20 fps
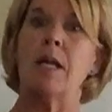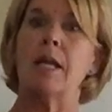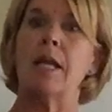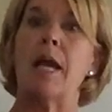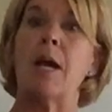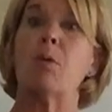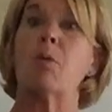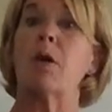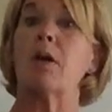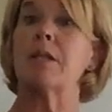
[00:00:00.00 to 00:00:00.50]

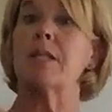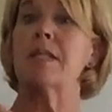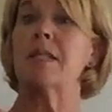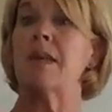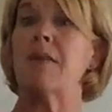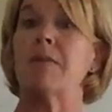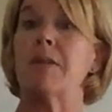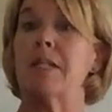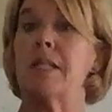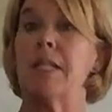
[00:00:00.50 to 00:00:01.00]
now we're on
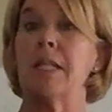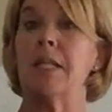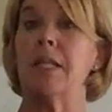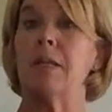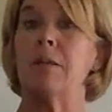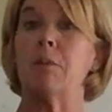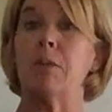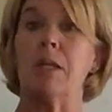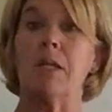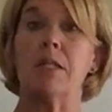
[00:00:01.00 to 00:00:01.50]

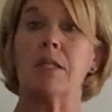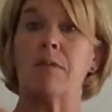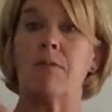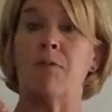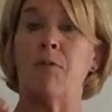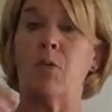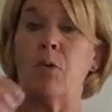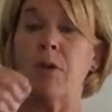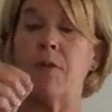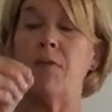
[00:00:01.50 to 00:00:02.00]
17 minutes
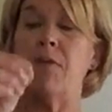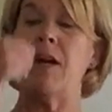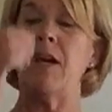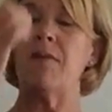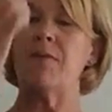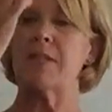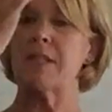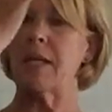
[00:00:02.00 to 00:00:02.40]
and 45